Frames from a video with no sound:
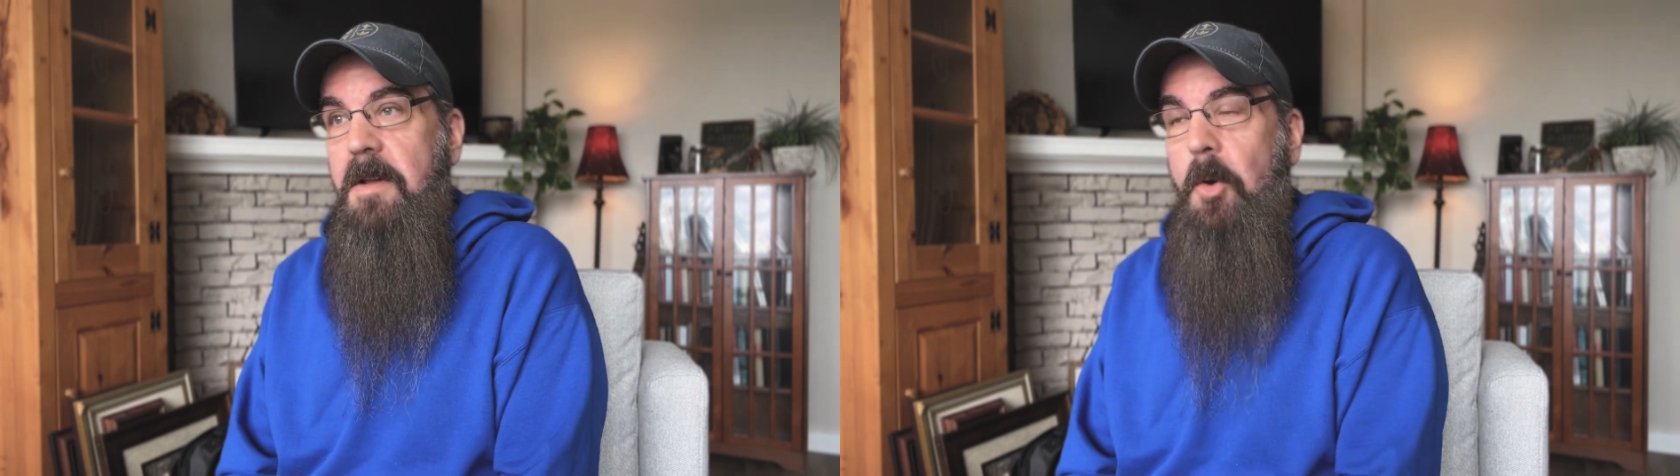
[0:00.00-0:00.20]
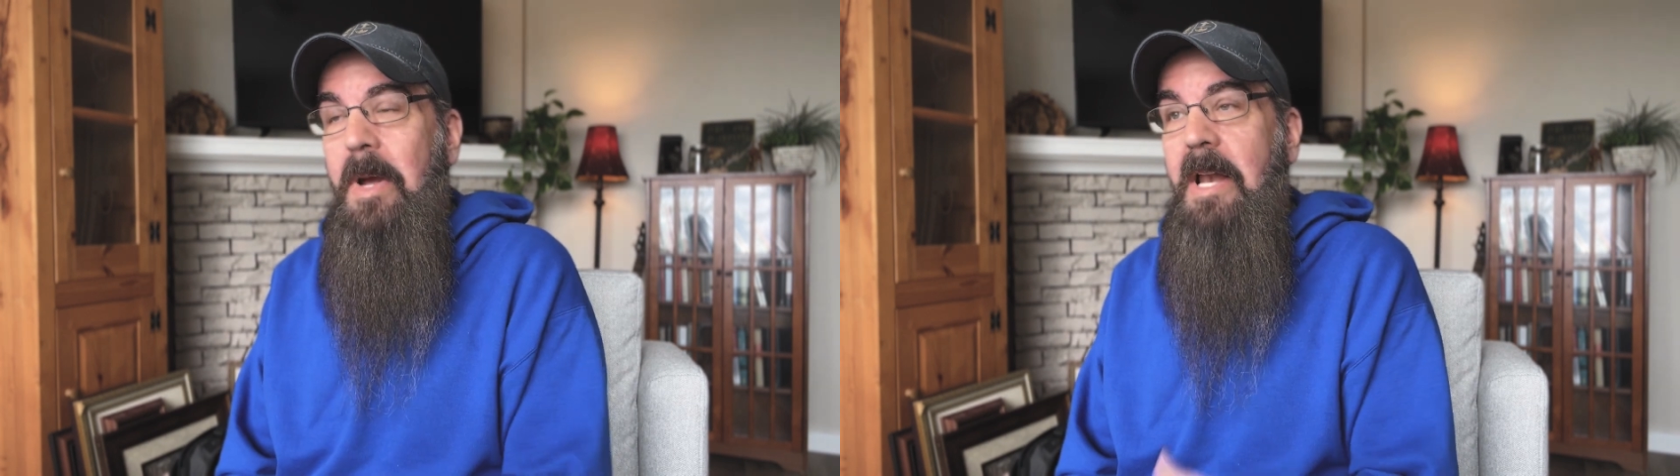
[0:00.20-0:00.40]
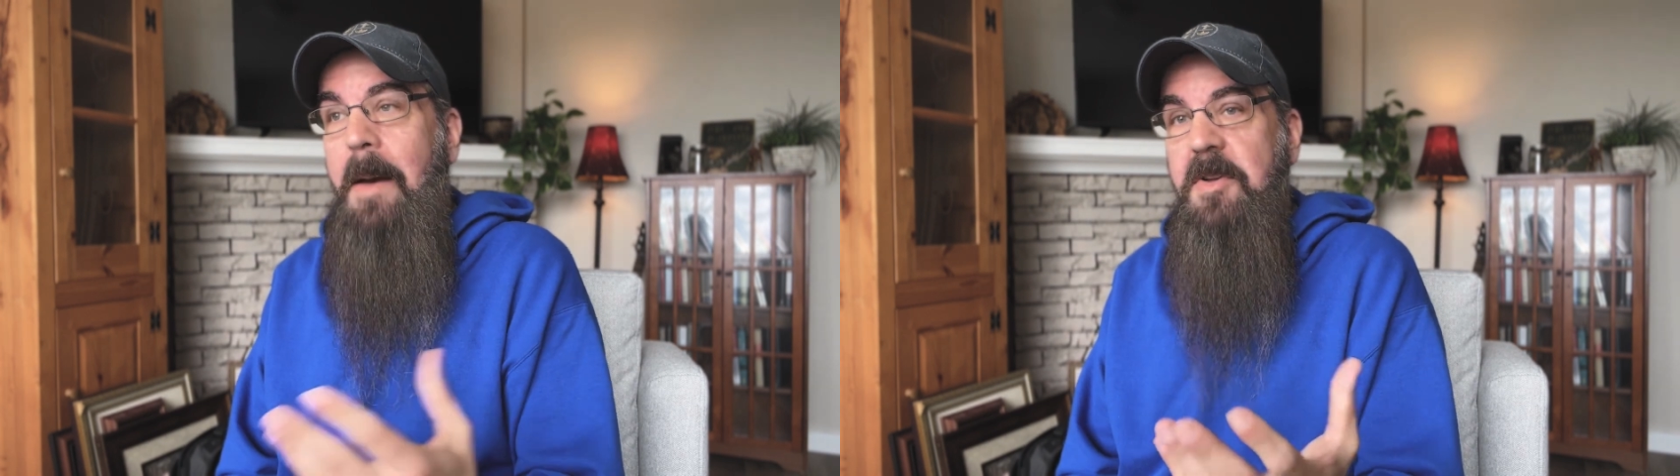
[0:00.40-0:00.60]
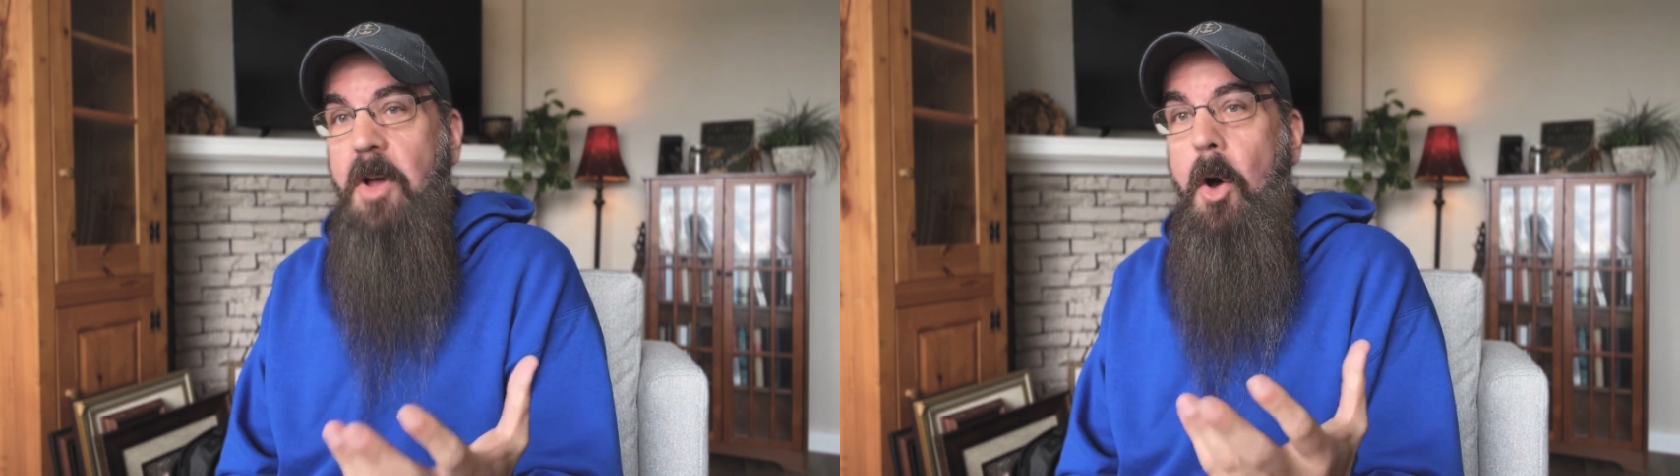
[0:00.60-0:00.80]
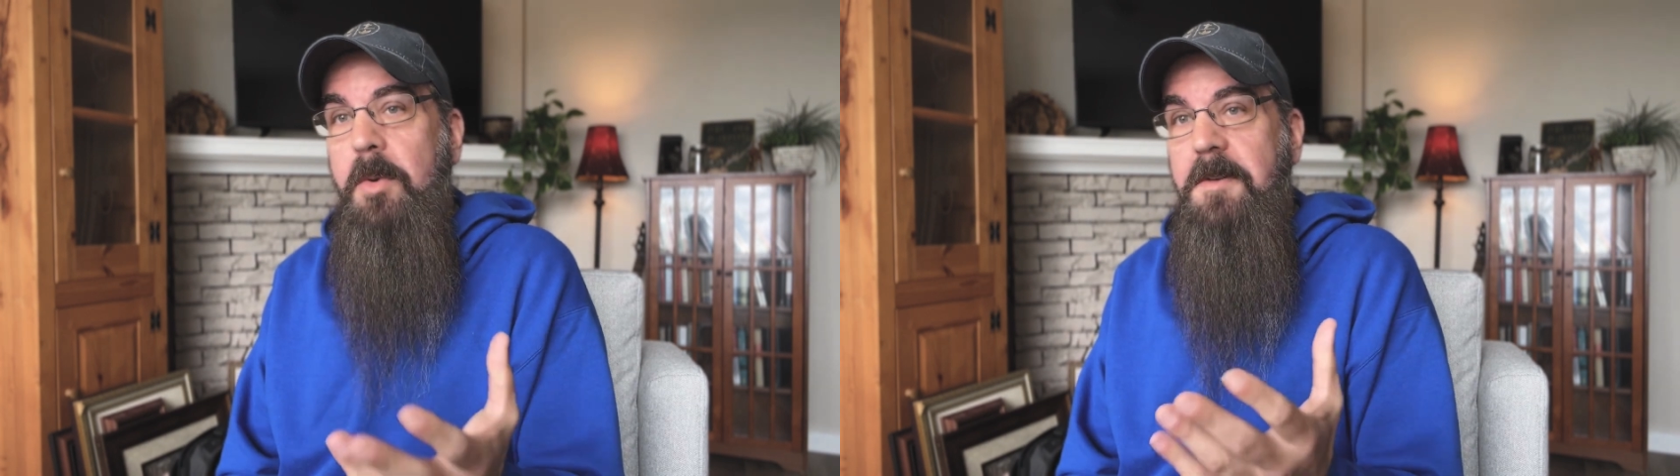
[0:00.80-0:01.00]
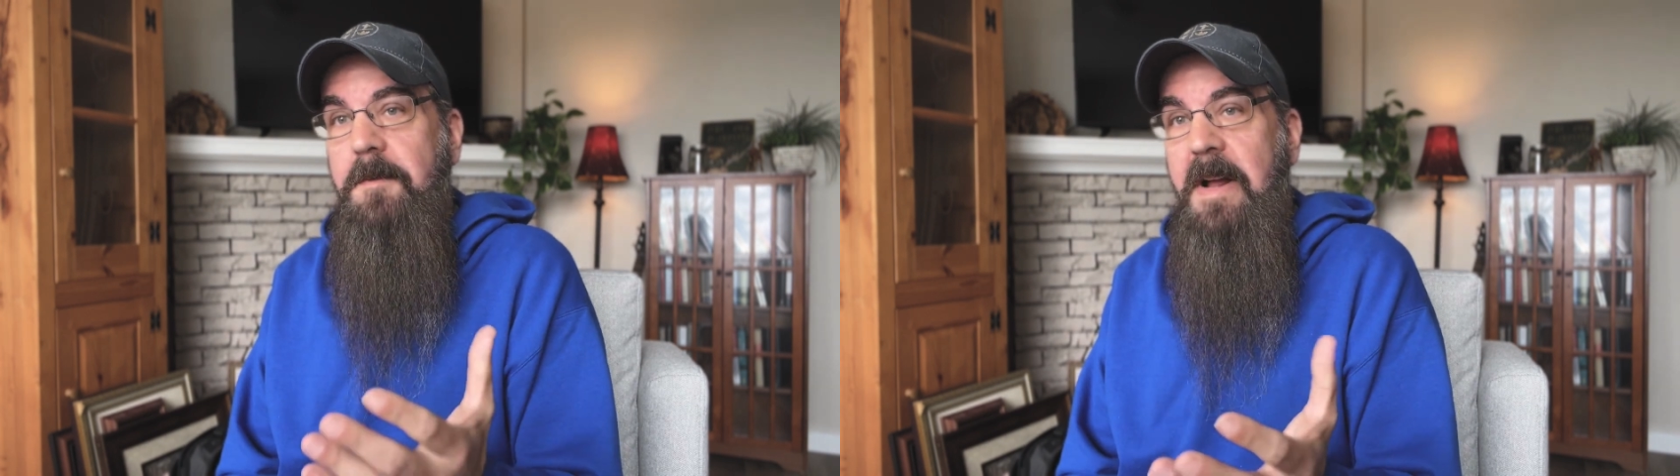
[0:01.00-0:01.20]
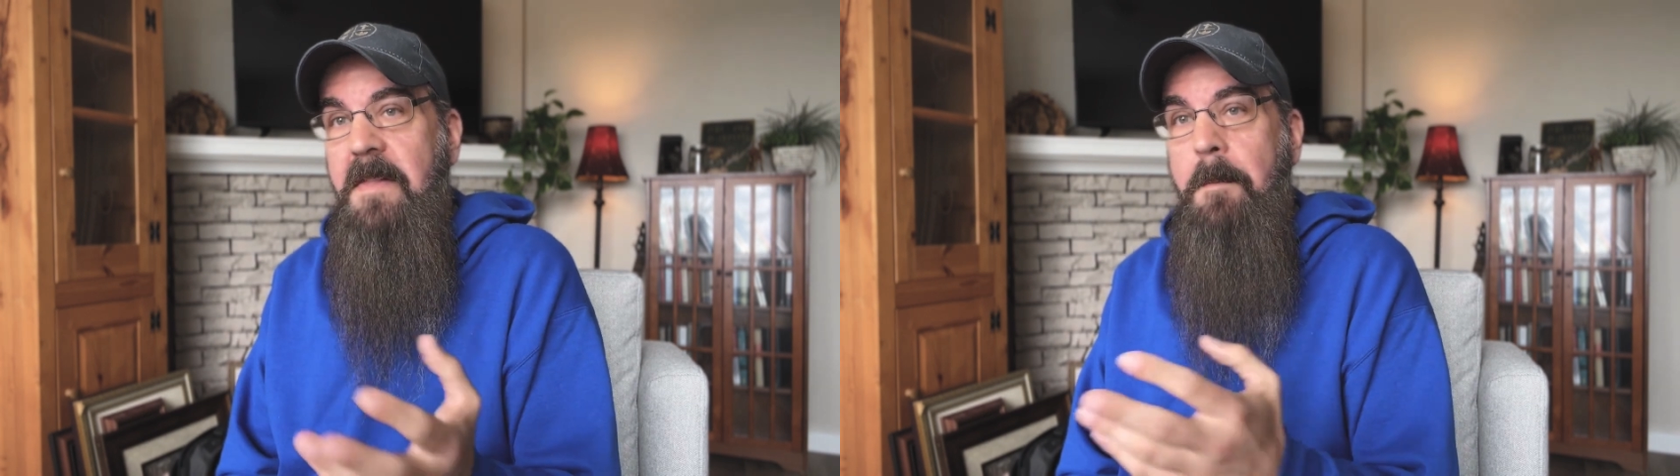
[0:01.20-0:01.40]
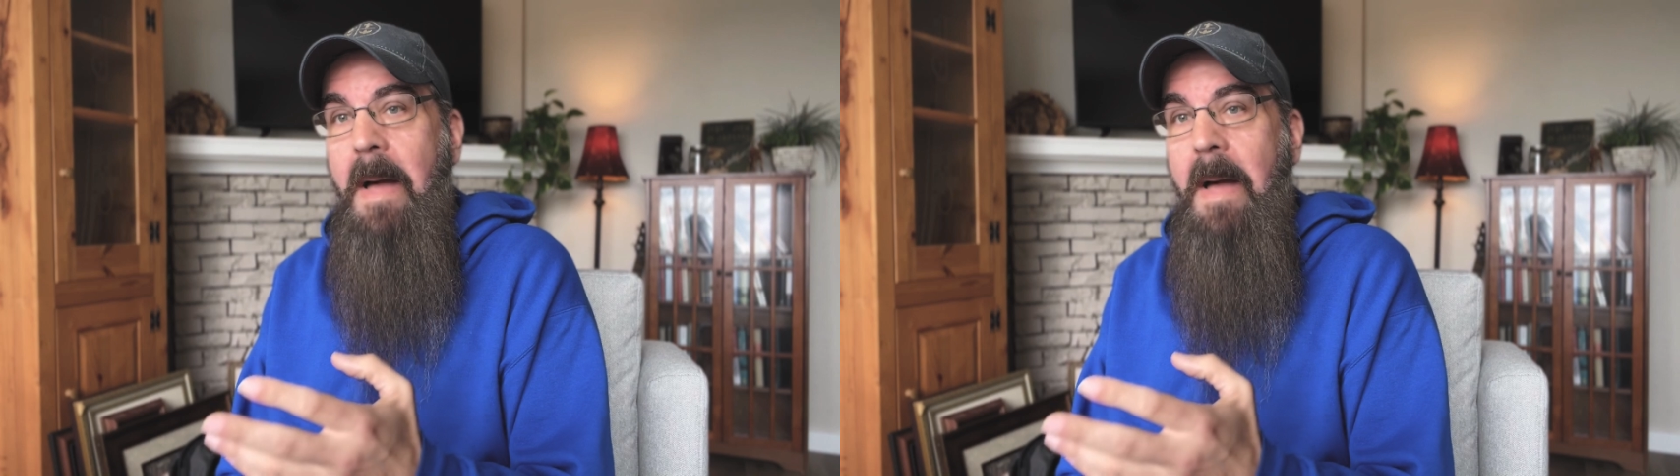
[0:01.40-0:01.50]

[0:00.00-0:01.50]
So Eli was always afraid that